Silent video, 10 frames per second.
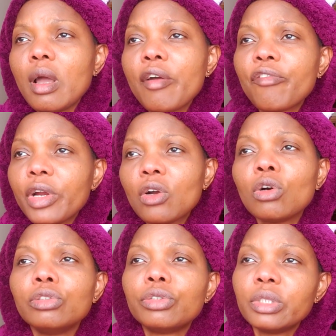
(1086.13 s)
every
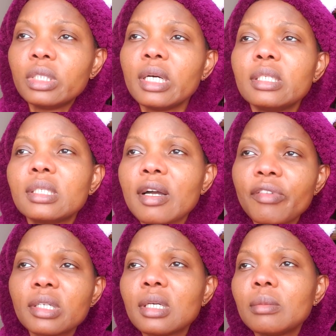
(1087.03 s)
country that is
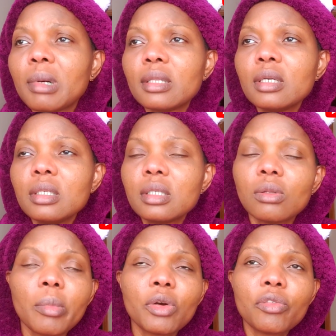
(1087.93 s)
affected by this,
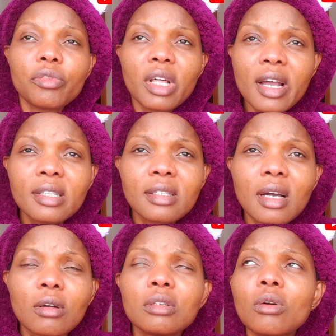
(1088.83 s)
number of deaths,
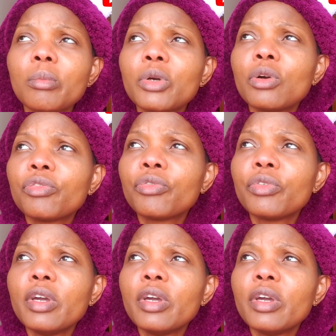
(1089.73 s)
number of